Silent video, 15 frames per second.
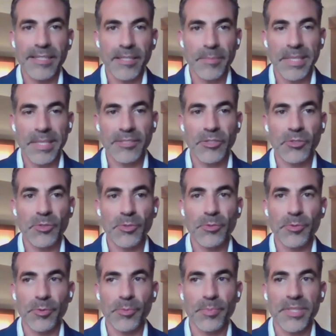them into two
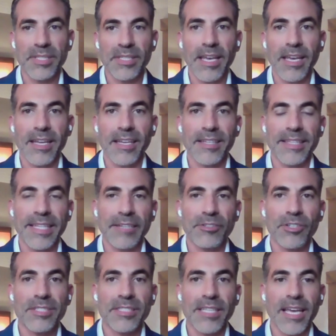groups. And they
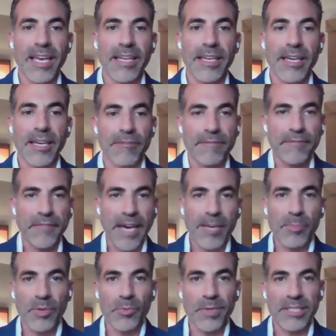looked at a
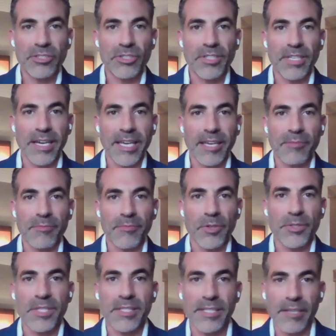fiber-rich diet
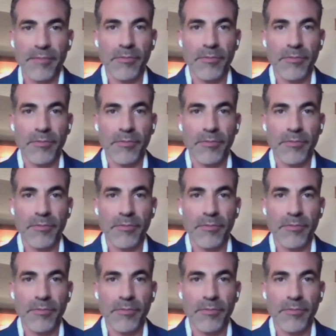versus a